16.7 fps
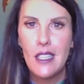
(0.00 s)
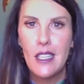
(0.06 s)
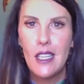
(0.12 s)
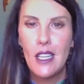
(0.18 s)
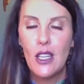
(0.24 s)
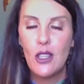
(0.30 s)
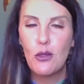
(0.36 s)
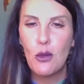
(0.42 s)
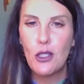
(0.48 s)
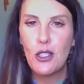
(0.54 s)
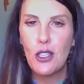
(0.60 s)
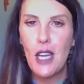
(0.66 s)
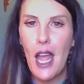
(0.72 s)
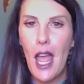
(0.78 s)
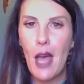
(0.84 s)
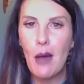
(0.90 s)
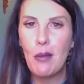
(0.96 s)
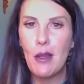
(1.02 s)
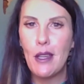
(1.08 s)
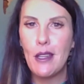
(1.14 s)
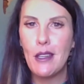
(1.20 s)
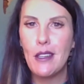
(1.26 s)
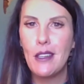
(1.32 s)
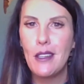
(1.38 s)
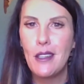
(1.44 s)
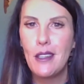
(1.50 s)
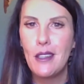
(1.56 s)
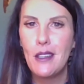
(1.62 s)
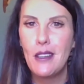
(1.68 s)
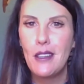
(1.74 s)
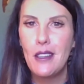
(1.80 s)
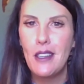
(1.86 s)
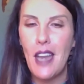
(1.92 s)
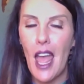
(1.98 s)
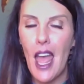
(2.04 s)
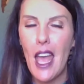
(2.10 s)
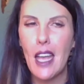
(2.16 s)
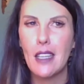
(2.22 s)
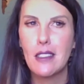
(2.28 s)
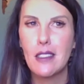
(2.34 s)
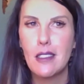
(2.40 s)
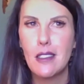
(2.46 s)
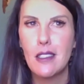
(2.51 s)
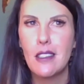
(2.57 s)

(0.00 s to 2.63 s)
is, what's going to happen next?